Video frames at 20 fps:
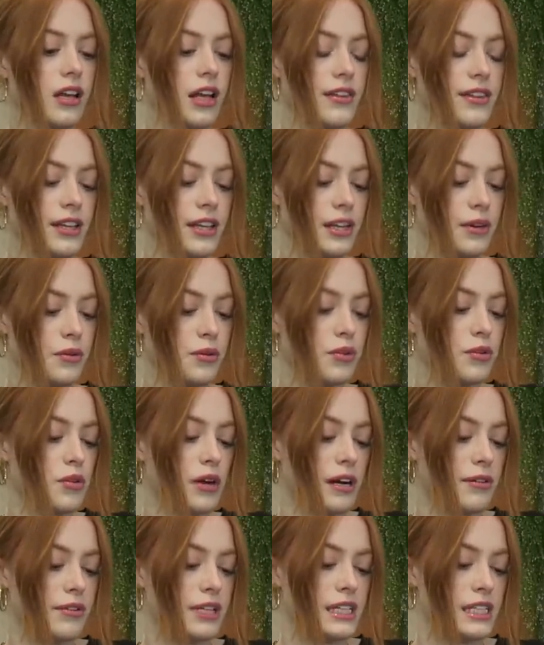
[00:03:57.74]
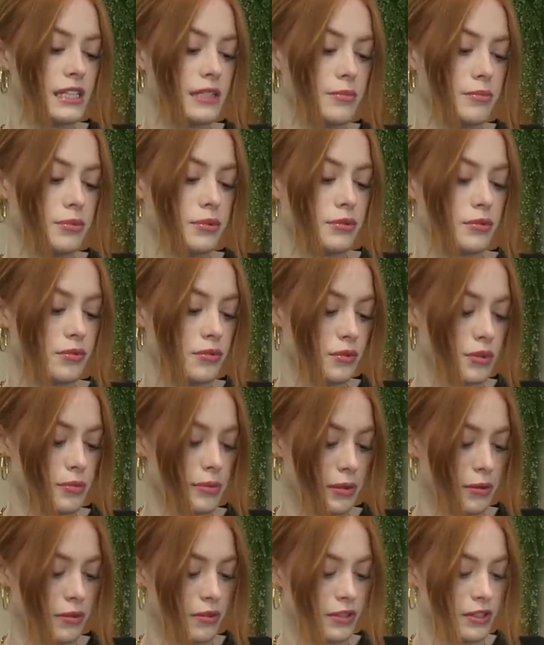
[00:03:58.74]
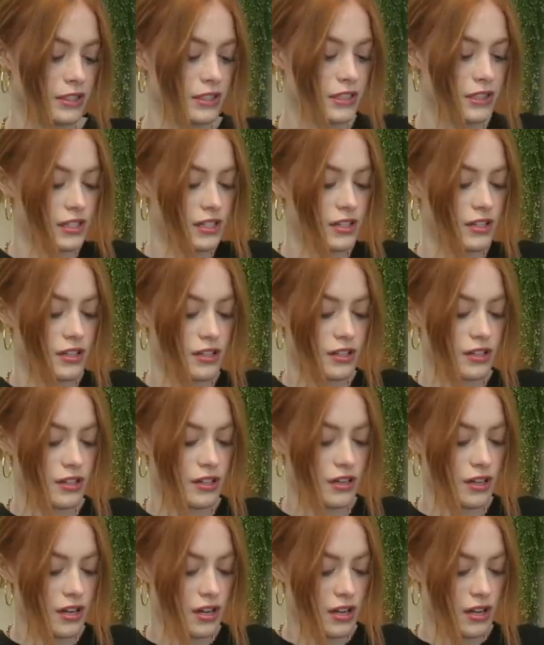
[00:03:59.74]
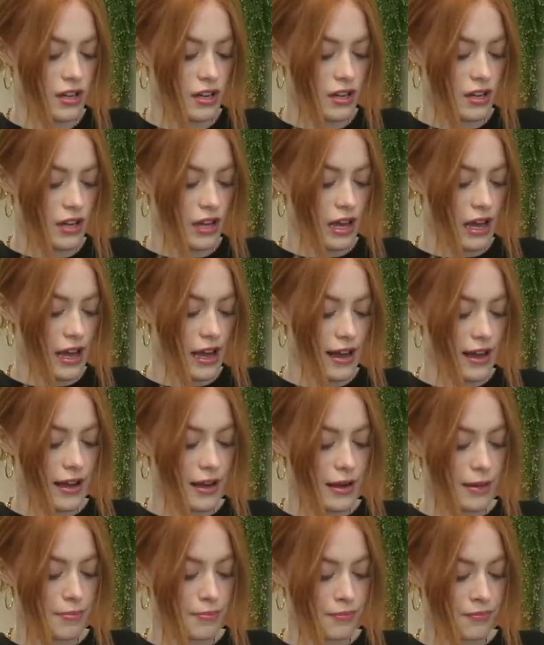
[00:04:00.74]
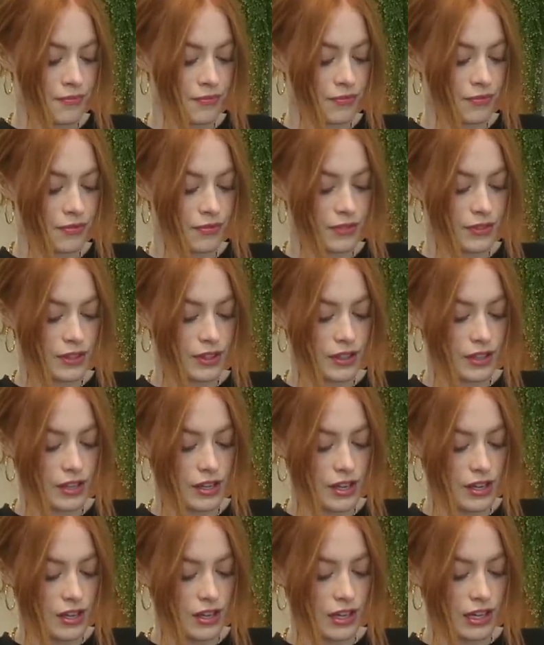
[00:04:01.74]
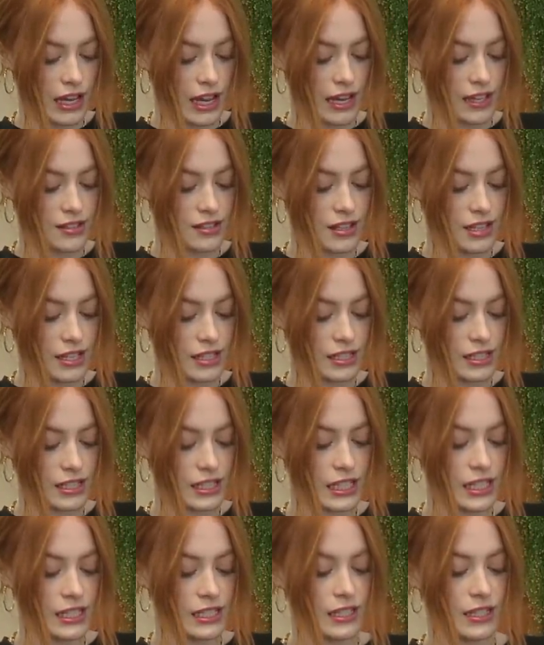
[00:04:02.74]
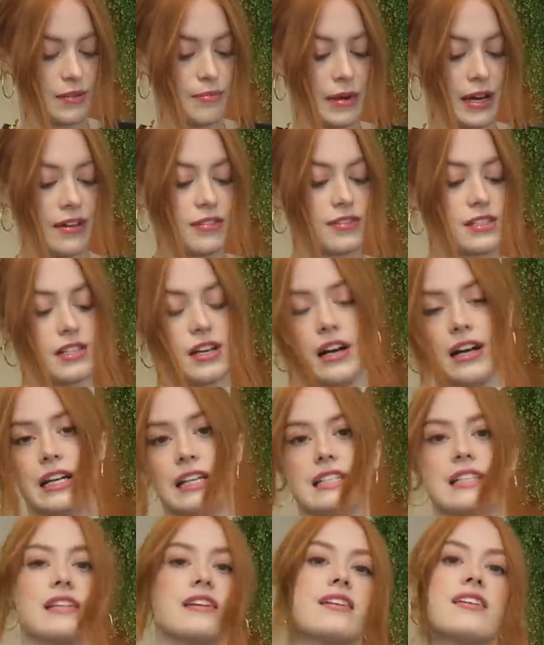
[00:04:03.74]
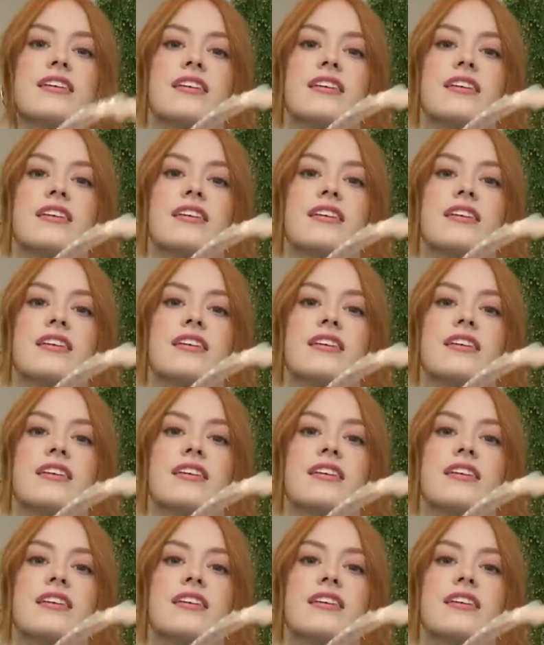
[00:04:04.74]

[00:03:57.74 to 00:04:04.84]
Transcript: I think they're all quite reasonable, to be honest. Okay, so there's a decent amount of size